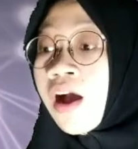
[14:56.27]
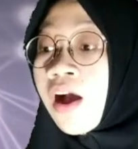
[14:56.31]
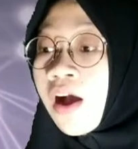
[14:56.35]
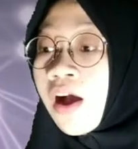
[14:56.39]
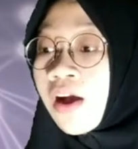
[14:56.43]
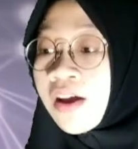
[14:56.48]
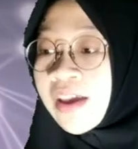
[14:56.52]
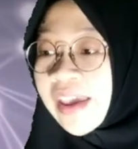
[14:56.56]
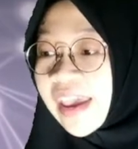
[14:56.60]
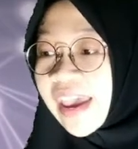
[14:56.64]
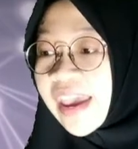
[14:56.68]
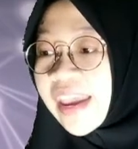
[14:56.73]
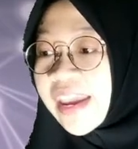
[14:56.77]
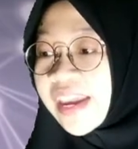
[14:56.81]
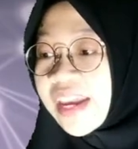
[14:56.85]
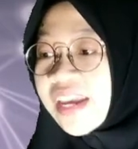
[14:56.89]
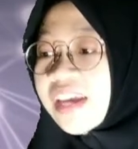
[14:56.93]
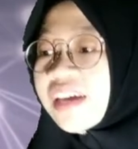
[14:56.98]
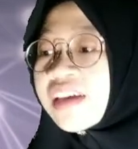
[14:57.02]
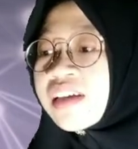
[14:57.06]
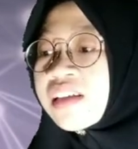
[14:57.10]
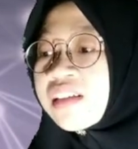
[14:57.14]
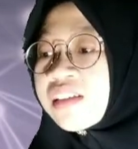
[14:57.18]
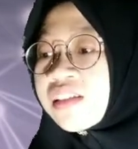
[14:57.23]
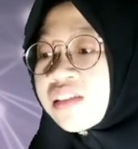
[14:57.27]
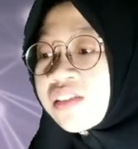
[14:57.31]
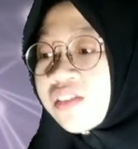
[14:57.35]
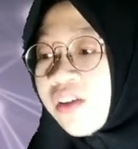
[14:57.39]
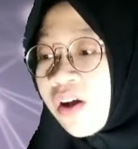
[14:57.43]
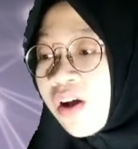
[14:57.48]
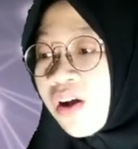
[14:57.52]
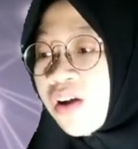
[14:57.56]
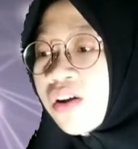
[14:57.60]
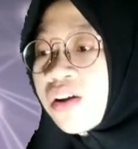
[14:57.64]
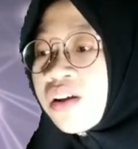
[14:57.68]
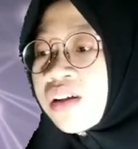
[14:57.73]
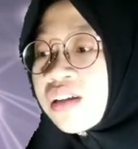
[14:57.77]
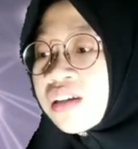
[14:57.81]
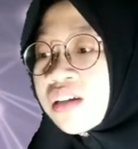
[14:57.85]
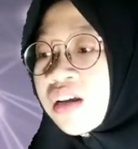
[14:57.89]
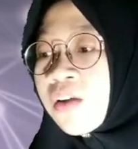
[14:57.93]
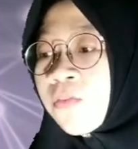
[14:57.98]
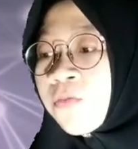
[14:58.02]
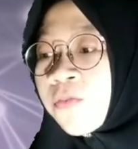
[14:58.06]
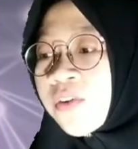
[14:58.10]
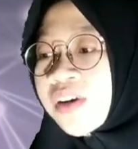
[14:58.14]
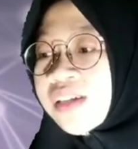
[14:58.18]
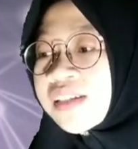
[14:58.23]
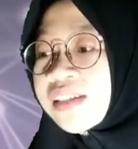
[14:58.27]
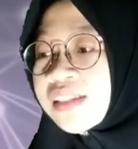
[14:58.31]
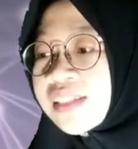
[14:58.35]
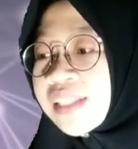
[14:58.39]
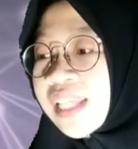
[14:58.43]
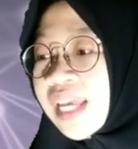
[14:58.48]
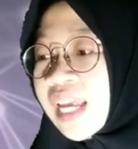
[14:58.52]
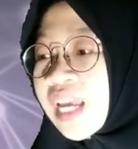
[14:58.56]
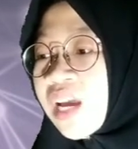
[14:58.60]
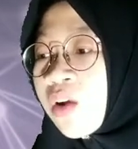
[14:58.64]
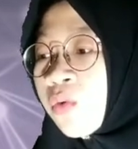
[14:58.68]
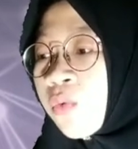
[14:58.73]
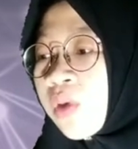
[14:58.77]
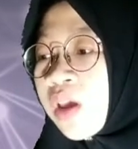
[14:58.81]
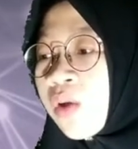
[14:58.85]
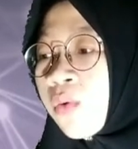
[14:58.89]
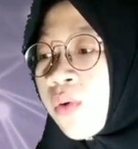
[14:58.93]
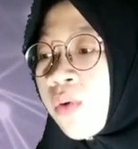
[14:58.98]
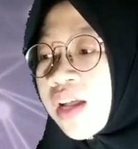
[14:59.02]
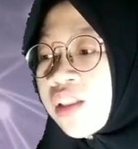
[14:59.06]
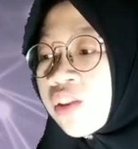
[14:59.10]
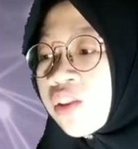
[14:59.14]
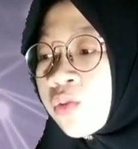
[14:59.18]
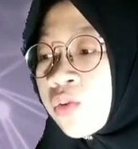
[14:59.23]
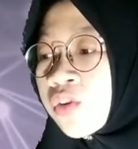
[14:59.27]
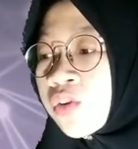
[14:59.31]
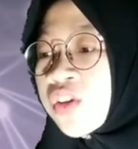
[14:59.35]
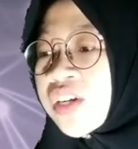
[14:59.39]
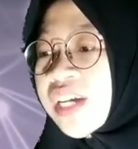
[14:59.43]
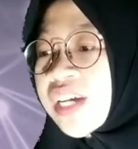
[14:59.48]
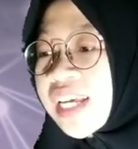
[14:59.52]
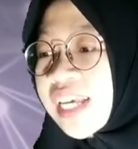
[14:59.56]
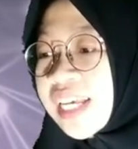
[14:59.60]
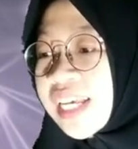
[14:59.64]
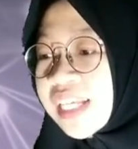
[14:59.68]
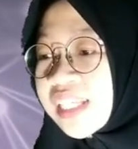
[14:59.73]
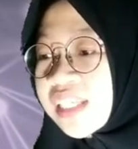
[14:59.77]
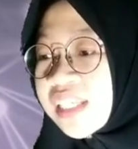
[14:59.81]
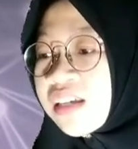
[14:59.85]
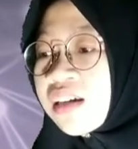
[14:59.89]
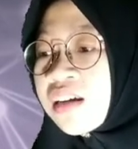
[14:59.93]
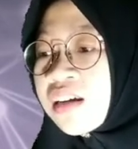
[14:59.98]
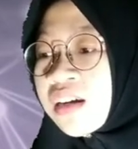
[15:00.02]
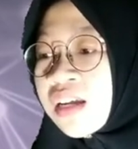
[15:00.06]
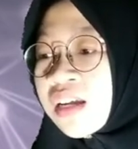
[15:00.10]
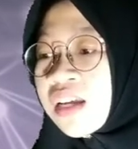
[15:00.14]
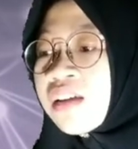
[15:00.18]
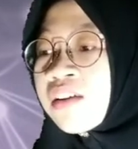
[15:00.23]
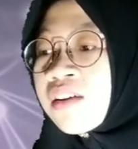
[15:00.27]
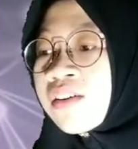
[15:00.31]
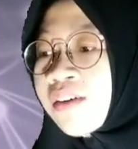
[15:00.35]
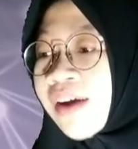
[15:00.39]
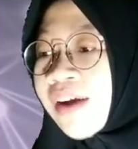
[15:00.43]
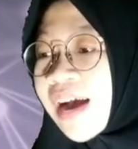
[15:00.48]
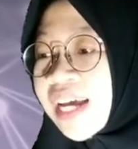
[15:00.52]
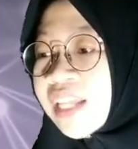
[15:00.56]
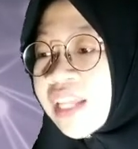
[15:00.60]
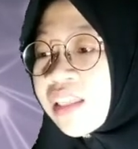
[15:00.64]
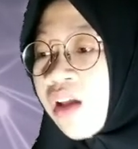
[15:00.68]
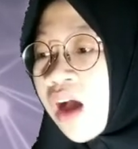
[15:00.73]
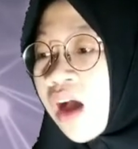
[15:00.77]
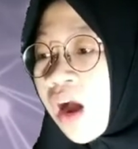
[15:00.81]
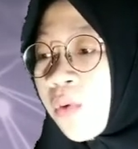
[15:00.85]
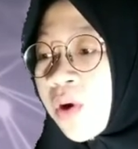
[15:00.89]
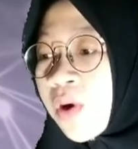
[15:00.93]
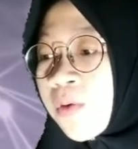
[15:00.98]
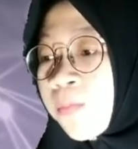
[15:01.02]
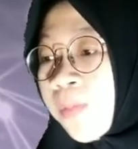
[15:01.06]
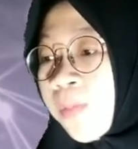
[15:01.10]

Okay, so the first thing we want to do is rewrite our